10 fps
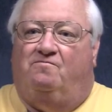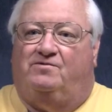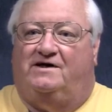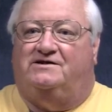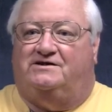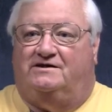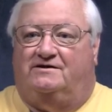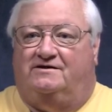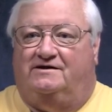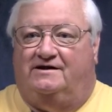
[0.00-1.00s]
pleasant
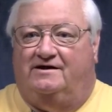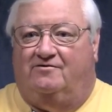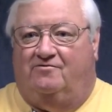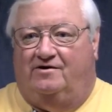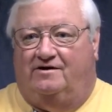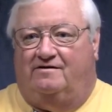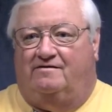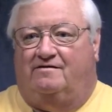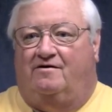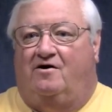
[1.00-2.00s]
to deal with.
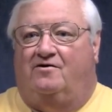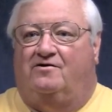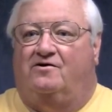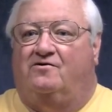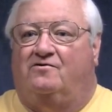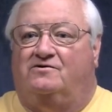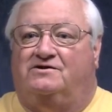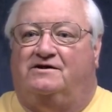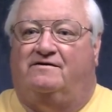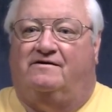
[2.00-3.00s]
All the
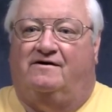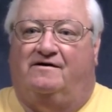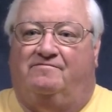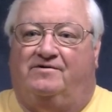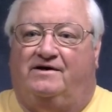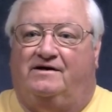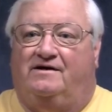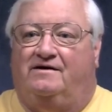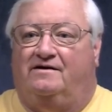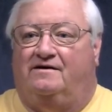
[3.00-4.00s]
girls in
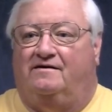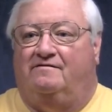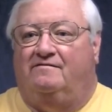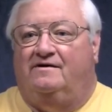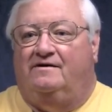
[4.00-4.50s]
therapy, and